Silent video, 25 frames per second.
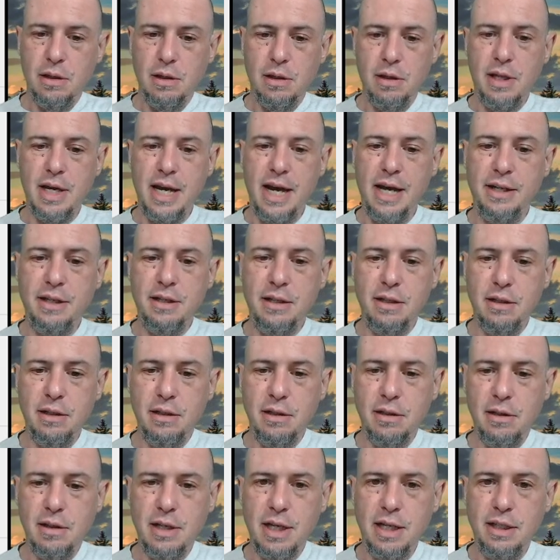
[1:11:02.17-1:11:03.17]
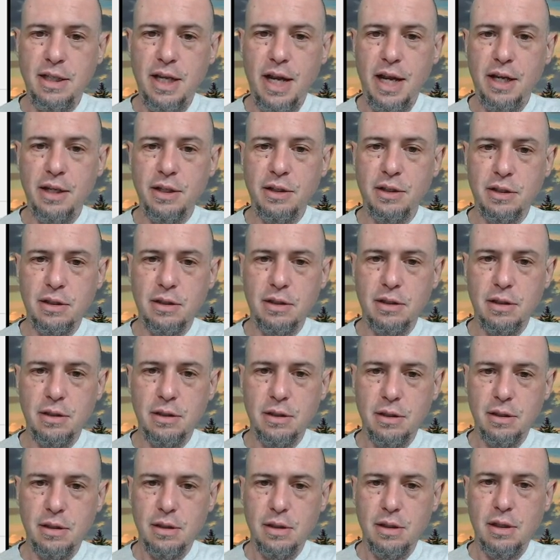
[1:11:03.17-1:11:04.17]
that that takes.
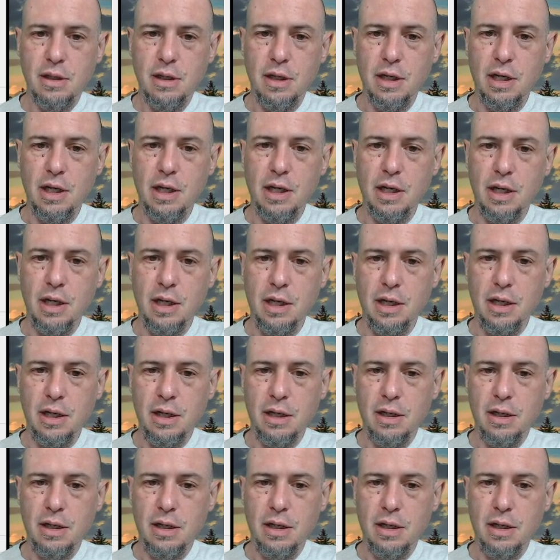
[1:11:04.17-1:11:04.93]
Uh,